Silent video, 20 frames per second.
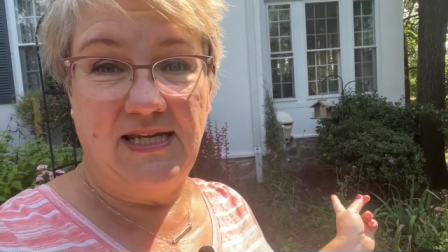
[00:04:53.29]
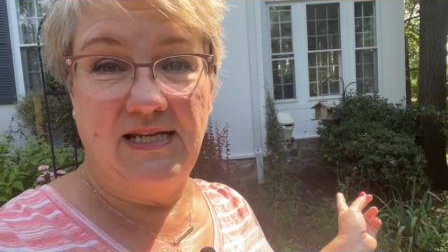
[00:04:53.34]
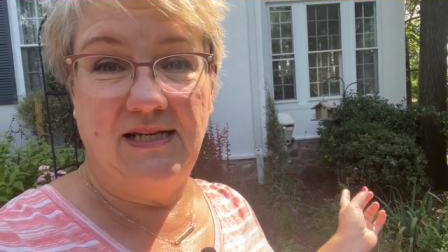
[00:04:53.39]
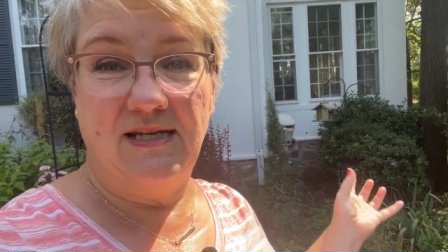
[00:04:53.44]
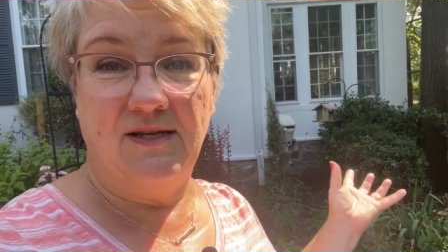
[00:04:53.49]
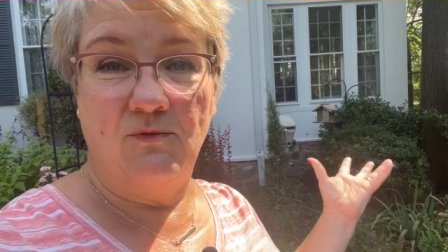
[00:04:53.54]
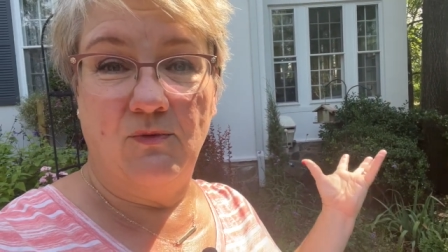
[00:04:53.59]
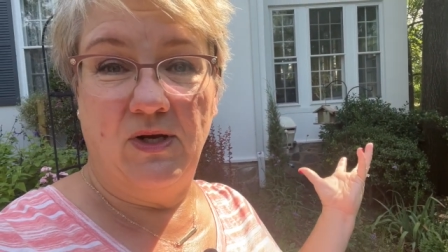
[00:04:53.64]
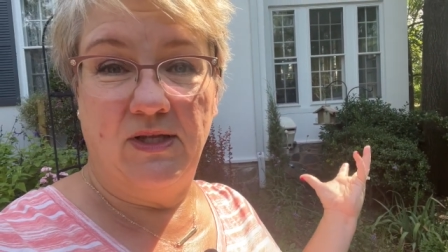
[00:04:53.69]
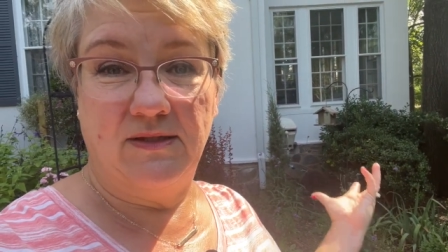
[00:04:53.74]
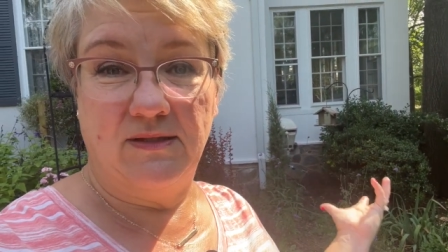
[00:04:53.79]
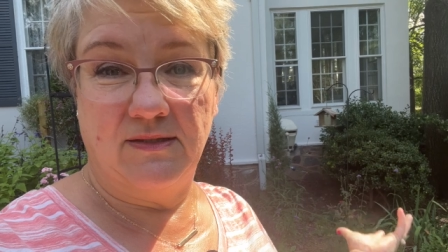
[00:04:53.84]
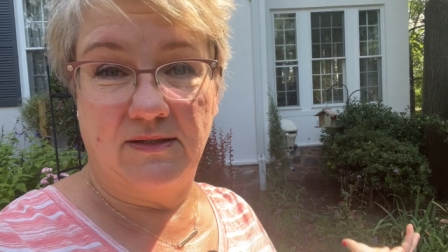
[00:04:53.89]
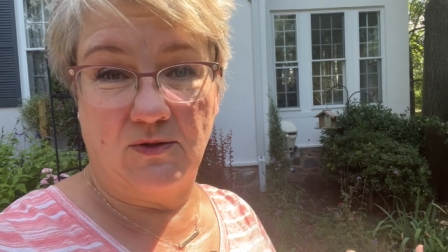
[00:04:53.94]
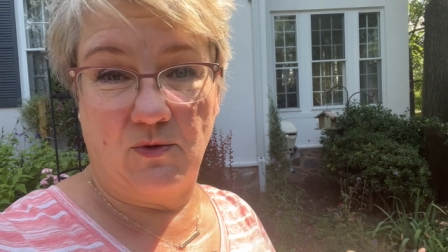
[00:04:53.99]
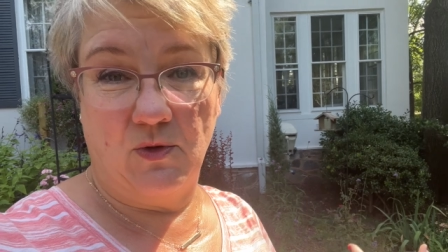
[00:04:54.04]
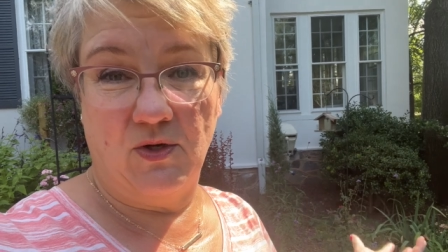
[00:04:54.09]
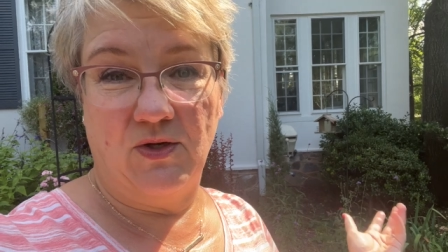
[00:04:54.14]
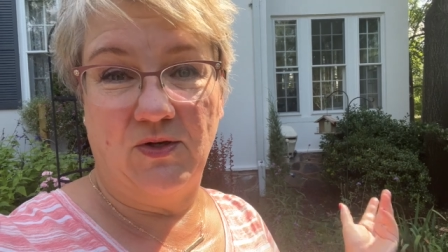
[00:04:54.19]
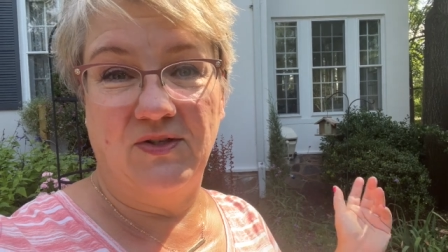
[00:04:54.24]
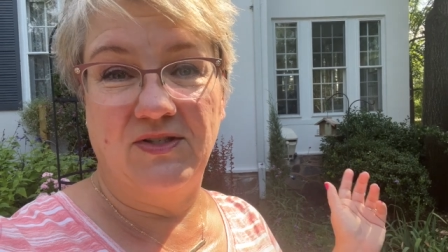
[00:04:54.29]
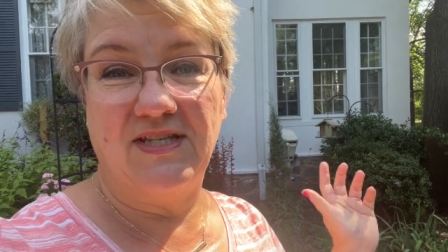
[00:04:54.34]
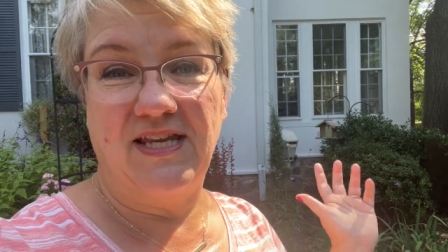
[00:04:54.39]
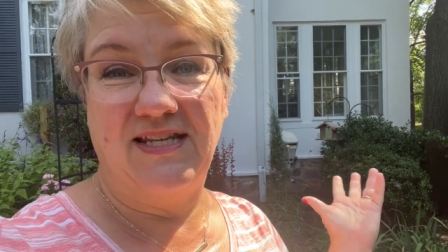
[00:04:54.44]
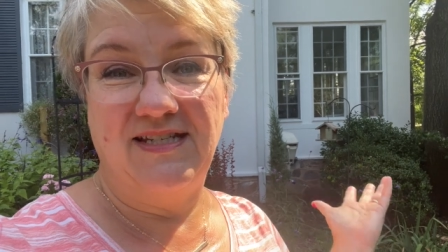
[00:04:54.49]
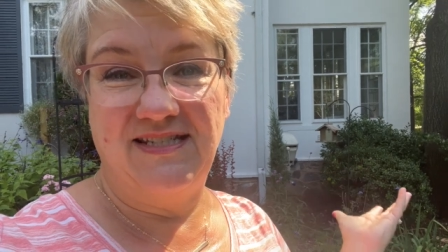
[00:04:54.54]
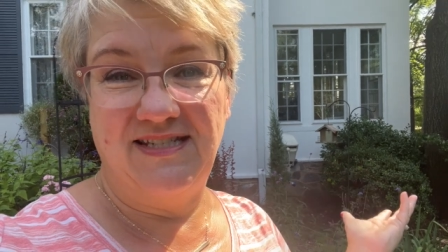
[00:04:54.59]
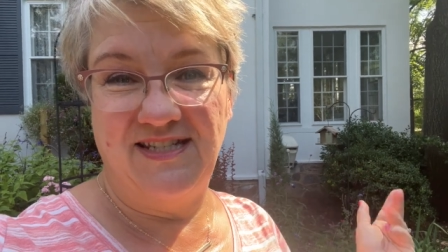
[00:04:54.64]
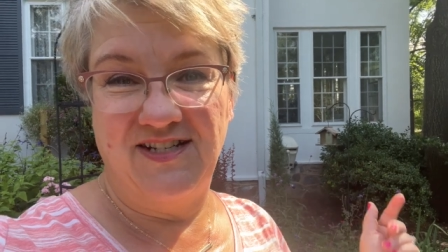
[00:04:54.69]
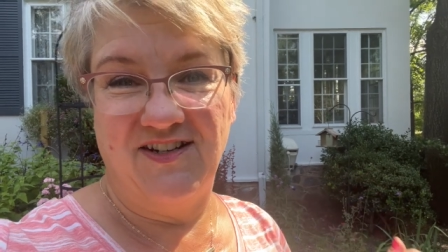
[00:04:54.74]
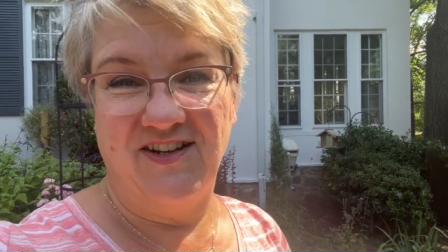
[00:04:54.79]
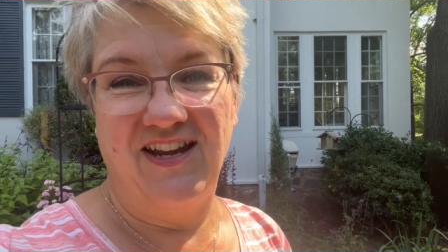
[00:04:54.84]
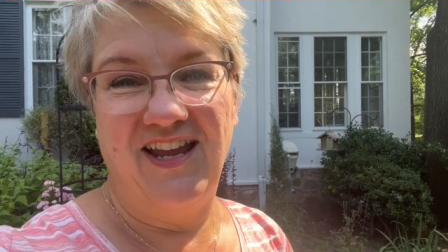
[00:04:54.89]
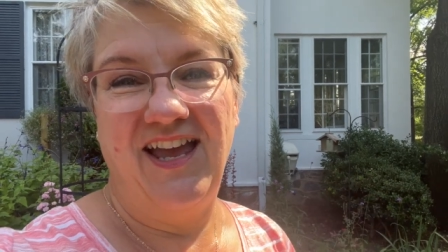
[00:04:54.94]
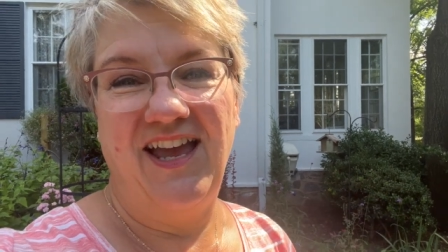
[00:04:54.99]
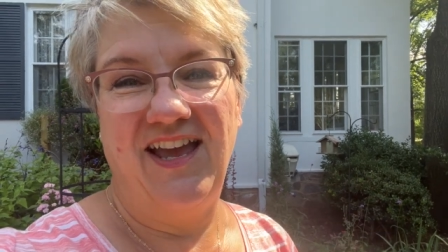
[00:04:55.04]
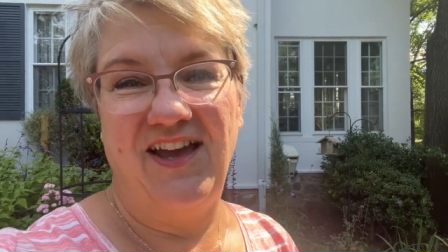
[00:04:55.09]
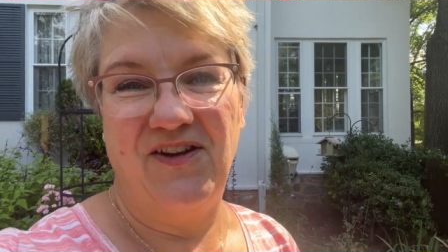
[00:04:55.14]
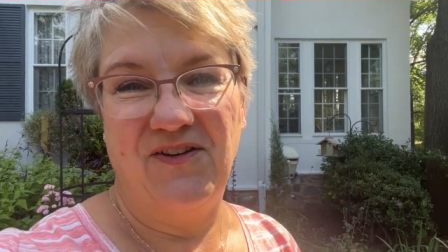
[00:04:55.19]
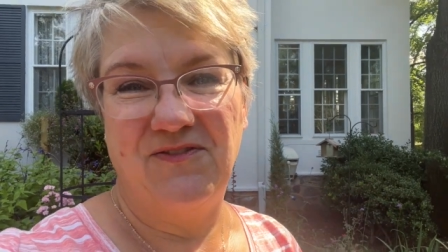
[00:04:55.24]
eating what the squirrels and deer
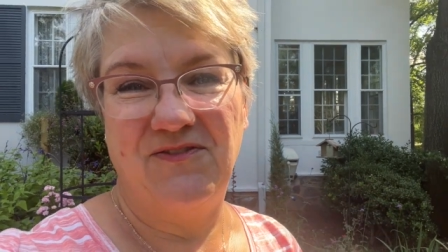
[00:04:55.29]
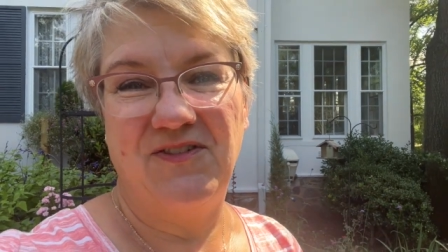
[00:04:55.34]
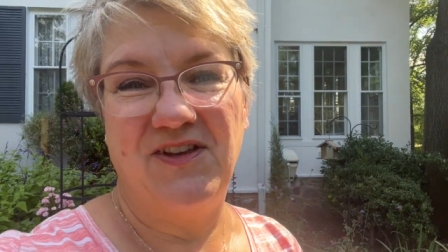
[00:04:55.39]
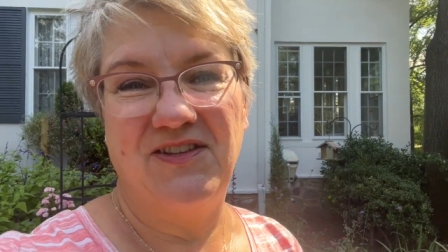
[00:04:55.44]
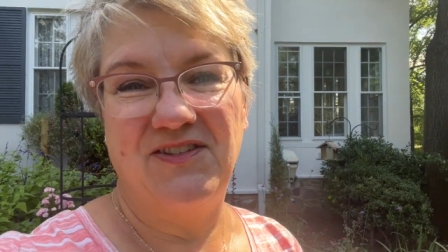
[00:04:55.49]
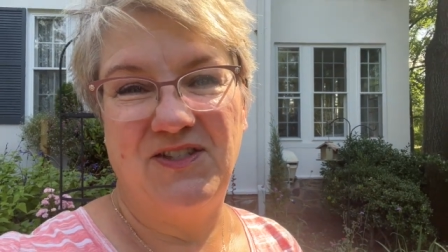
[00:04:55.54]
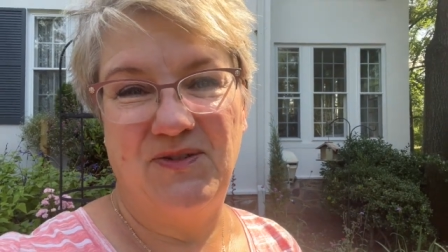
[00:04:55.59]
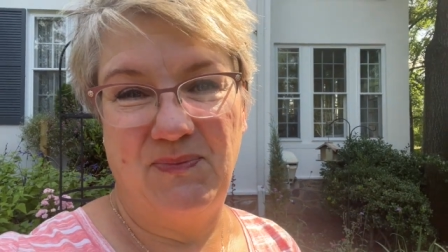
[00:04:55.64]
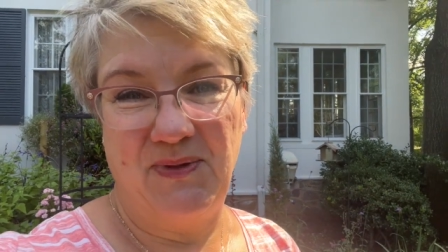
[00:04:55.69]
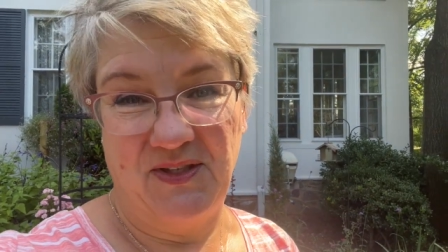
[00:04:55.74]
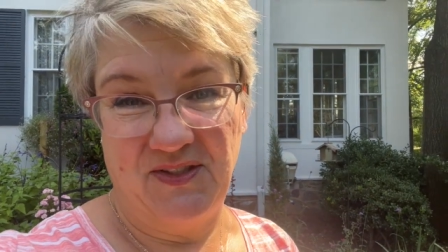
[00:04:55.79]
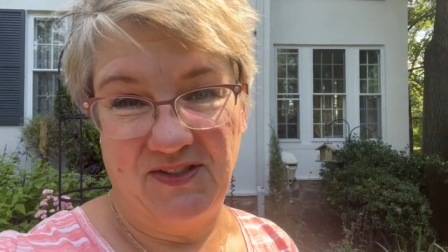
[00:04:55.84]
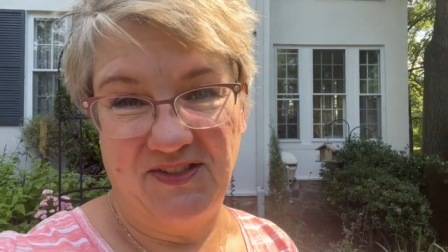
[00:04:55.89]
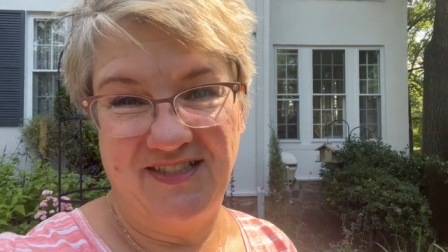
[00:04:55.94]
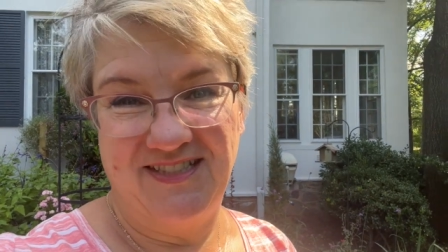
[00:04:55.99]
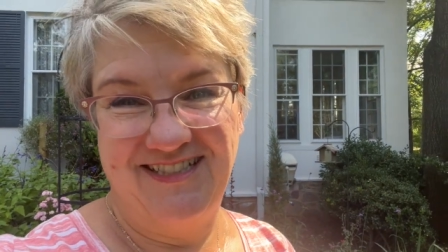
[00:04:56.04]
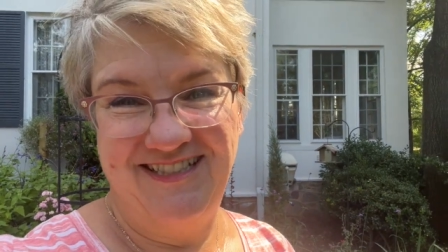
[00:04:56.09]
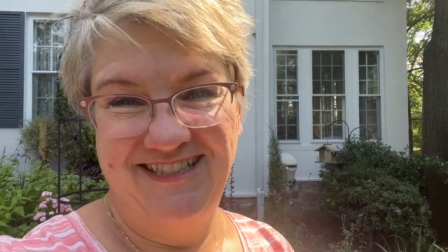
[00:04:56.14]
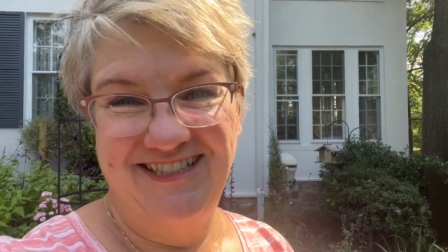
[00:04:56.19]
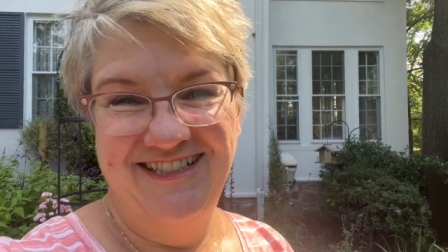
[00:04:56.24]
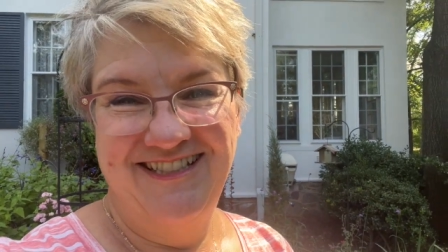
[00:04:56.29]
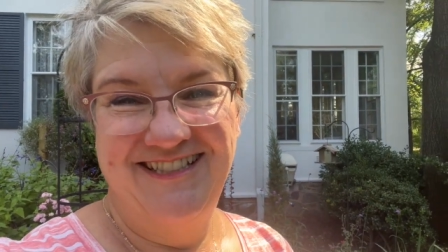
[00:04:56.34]
have spilled.